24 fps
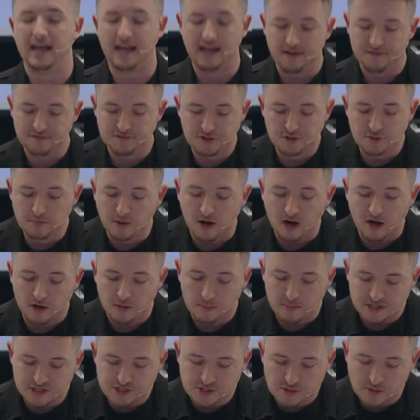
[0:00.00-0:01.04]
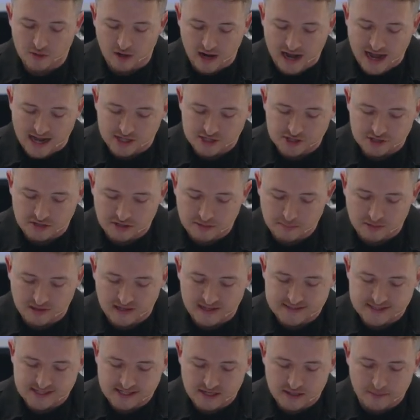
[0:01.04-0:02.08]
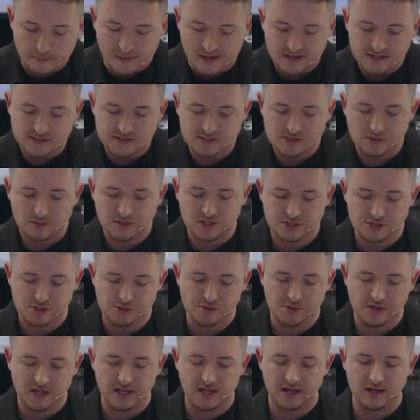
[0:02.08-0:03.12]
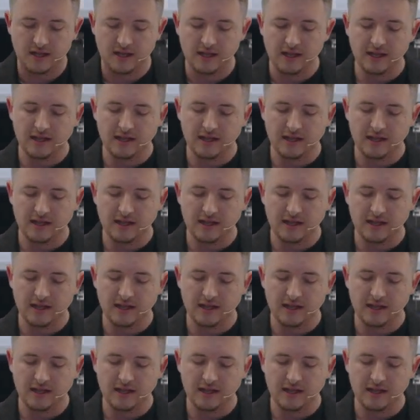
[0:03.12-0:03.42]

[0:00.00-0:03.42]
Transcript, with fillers: have to borrow, but you are actually blessed in abundance so that you can